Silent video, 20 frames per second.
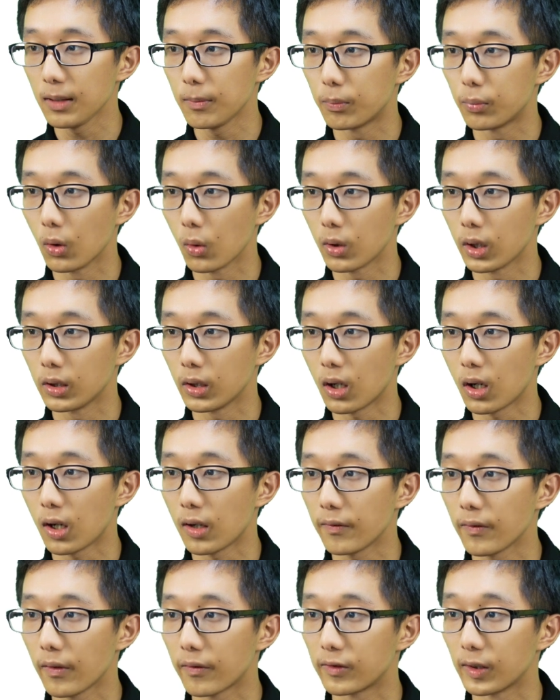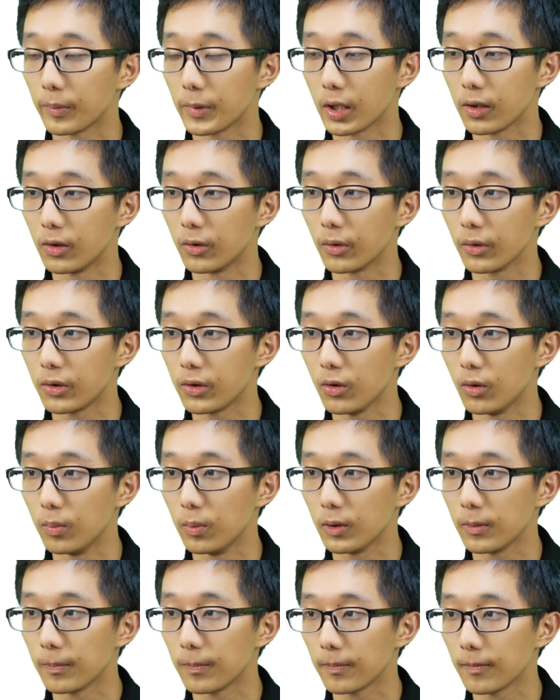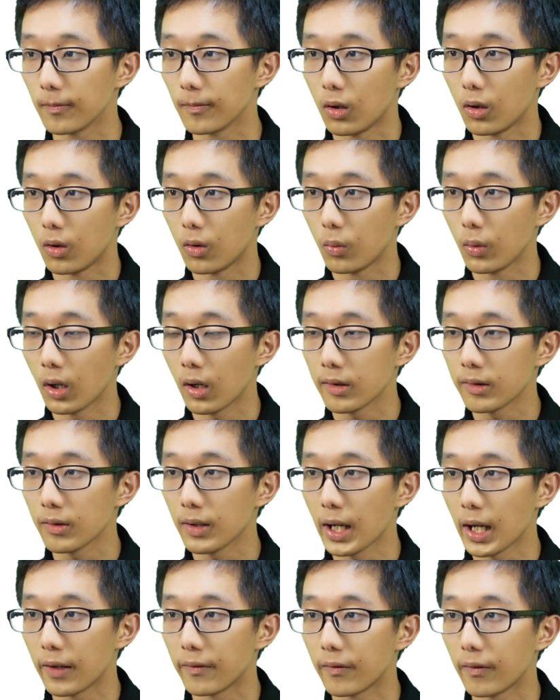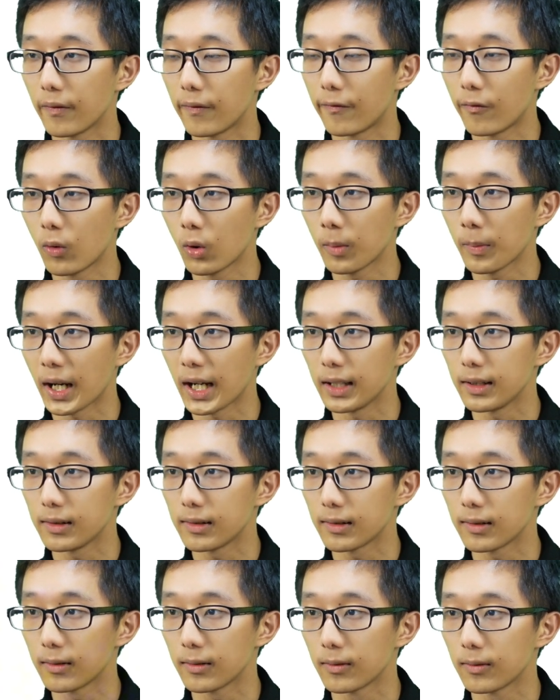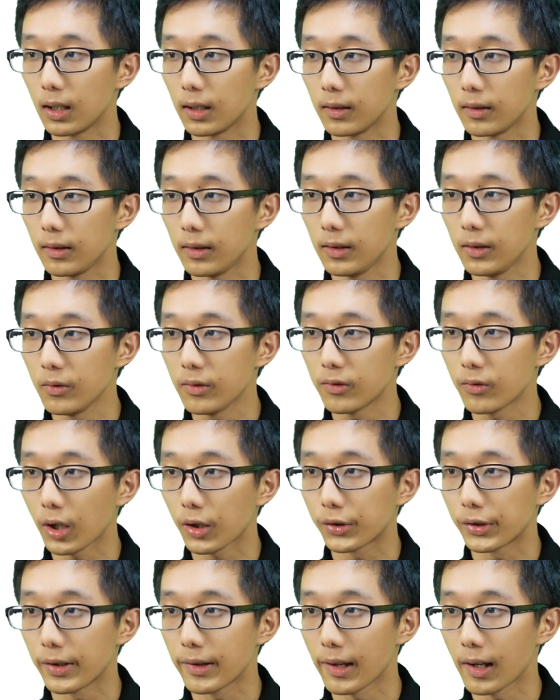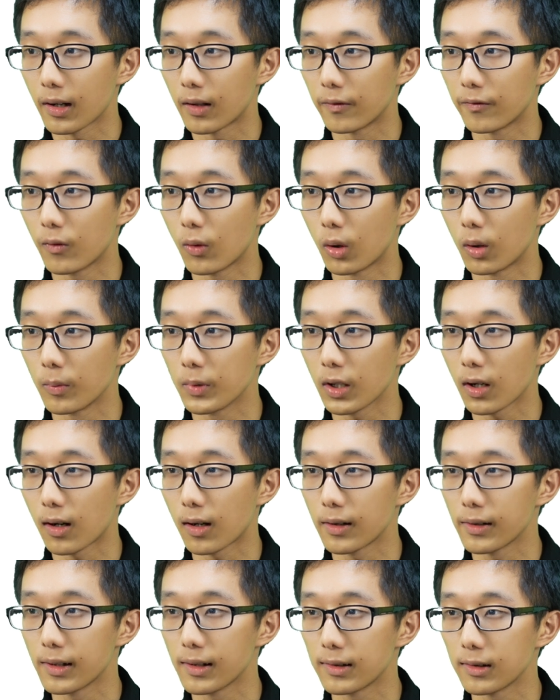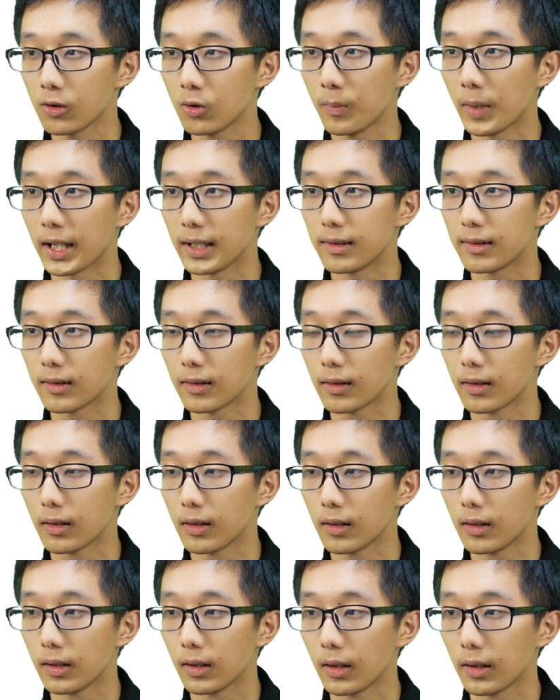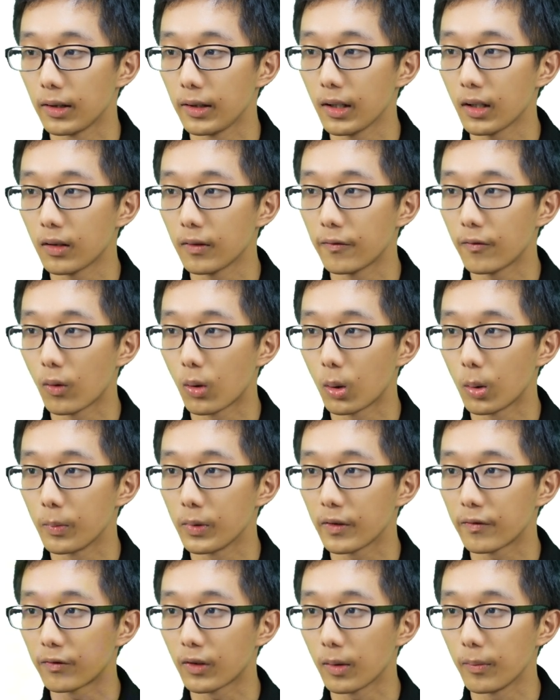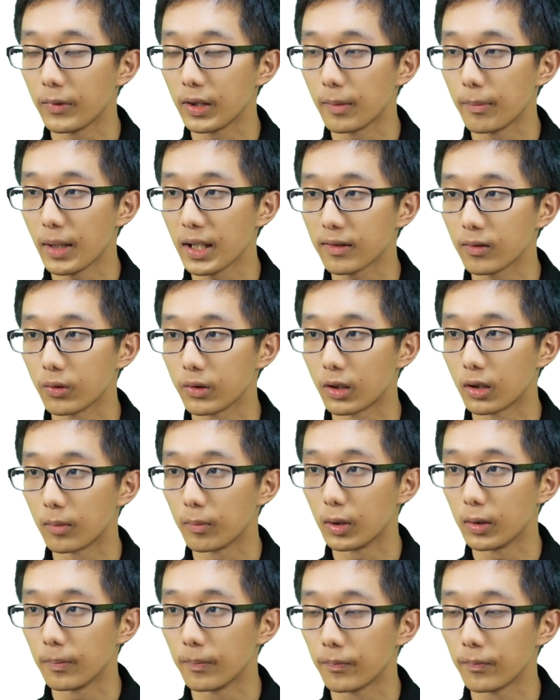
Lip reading: broken off from the neural tube. We also have formites. New structures that are formed are the somites. They are formed from the mesoderm.